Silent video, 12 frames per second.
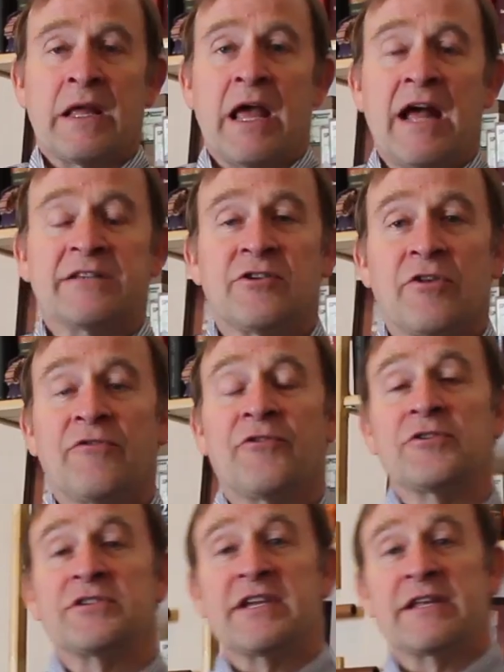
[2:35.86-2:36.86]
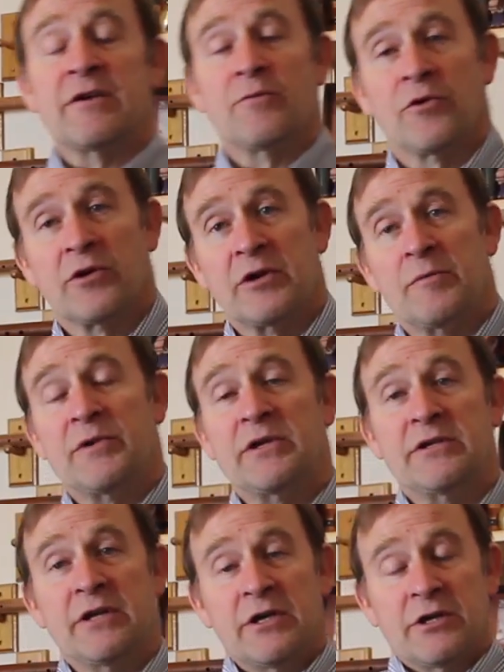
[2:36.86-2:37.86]
And so the first thing that we're going to
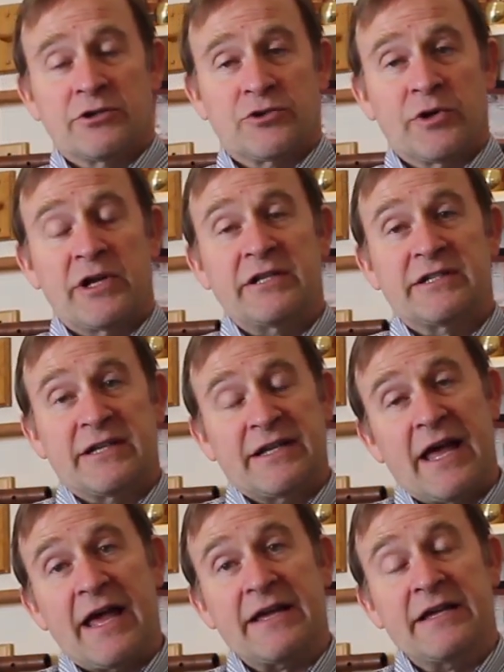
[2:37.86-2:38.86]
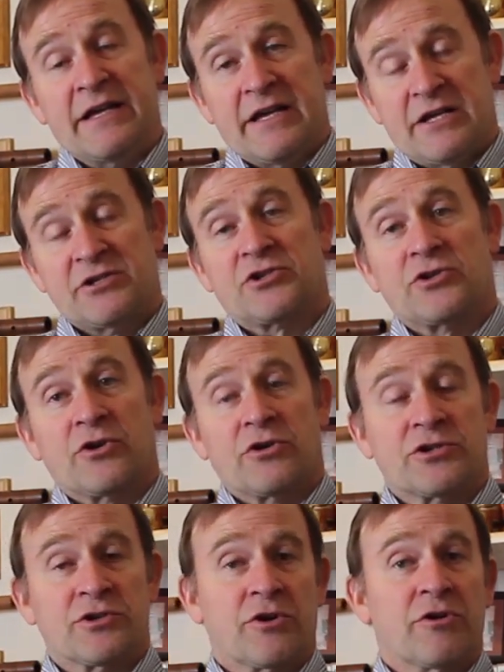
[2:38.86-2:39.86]
be treating today is sugar.
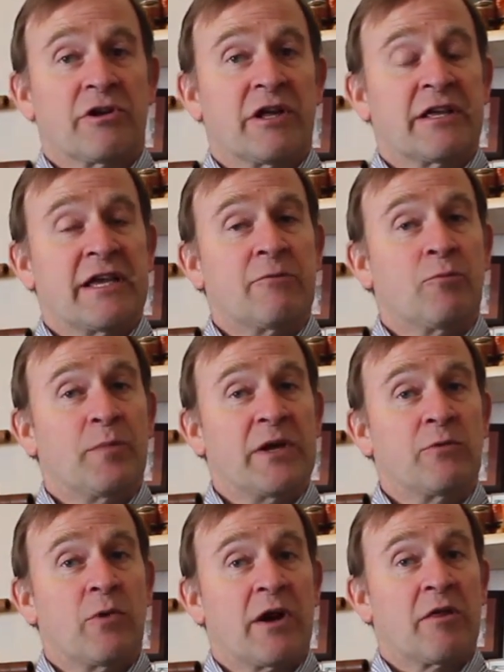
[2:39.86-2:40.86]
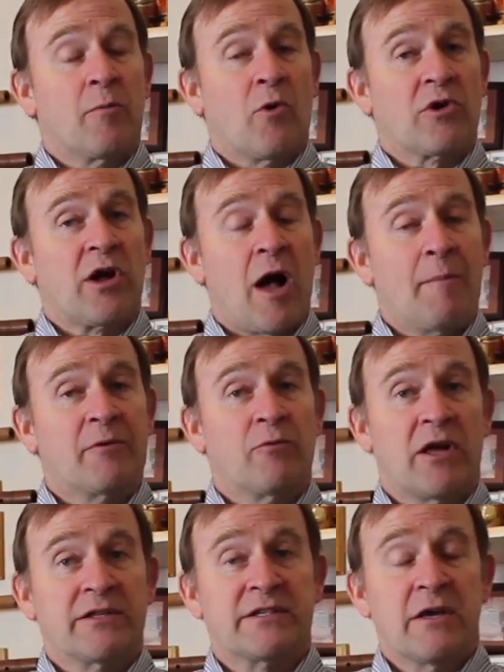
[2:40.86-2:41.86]
Sugar, again, being one of the more common
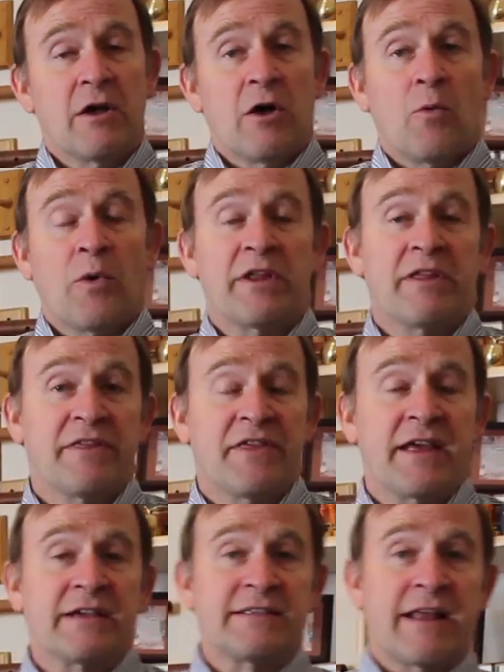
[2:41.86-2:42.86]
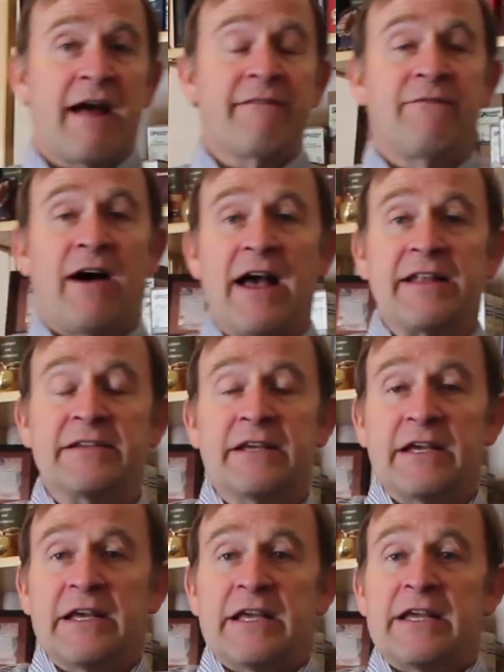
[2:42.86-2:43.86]
ones. One of the things that I find
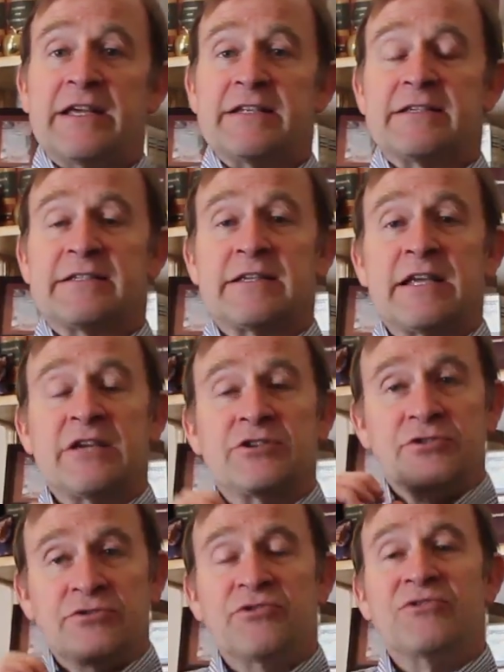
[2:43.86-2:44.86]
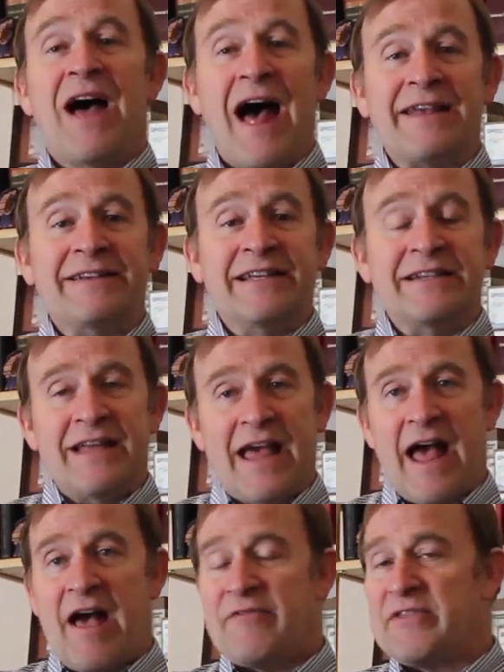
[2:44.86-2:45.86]
is you do not need to
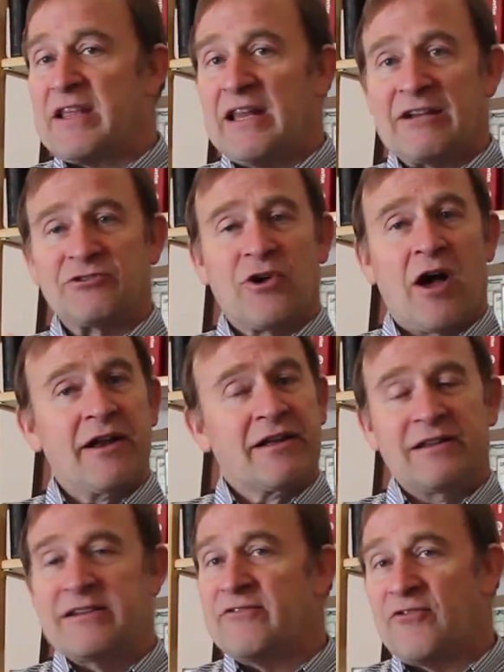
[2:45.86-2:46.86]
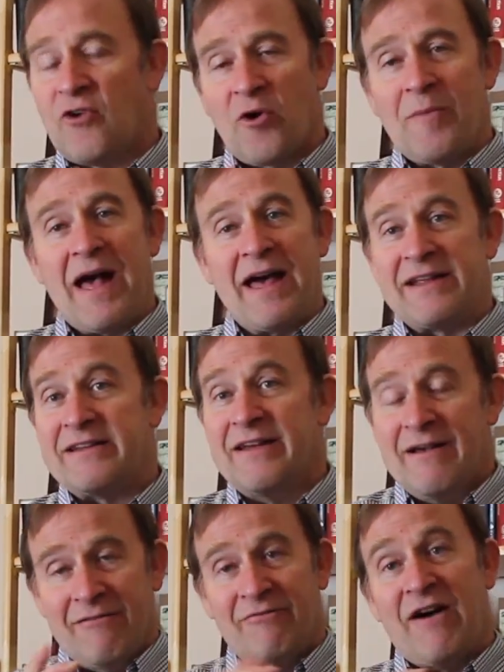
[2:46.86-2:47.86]
have the electronically formatted
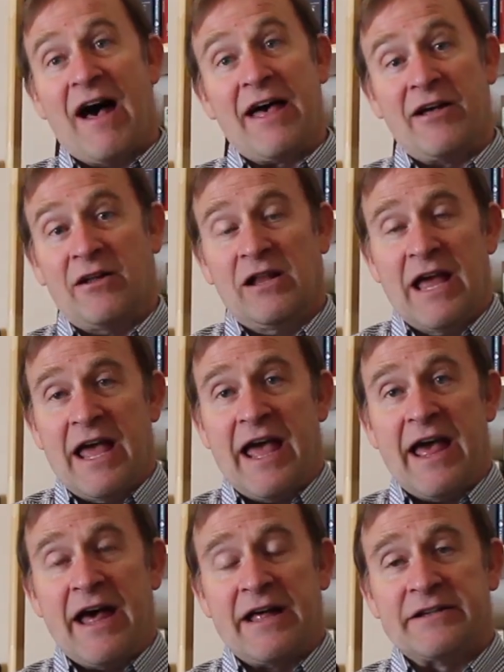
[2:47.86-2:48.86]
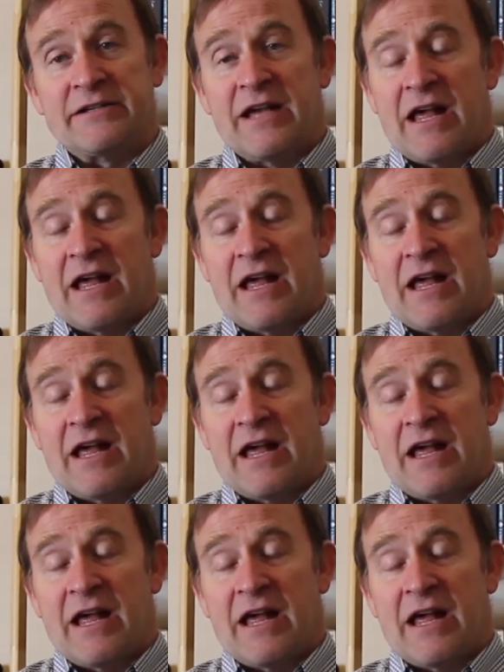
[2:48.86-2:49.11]
vial. And